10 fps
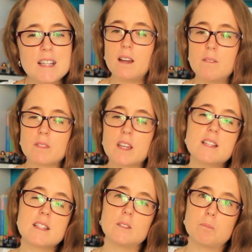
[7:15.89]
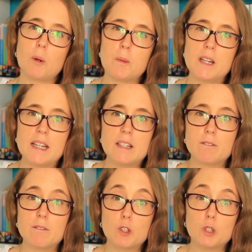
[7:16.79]
They still probably need a
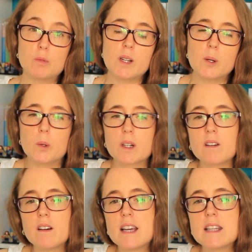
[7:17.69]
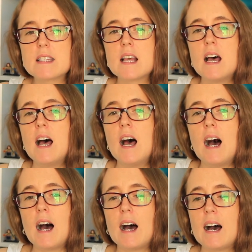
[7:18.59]
good reorganise,
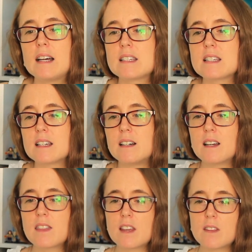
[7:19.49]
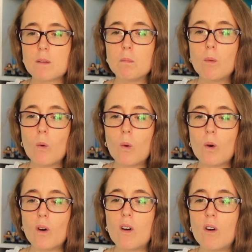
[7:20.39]
and I think the
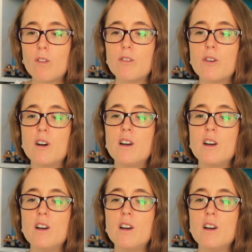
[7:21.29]
more of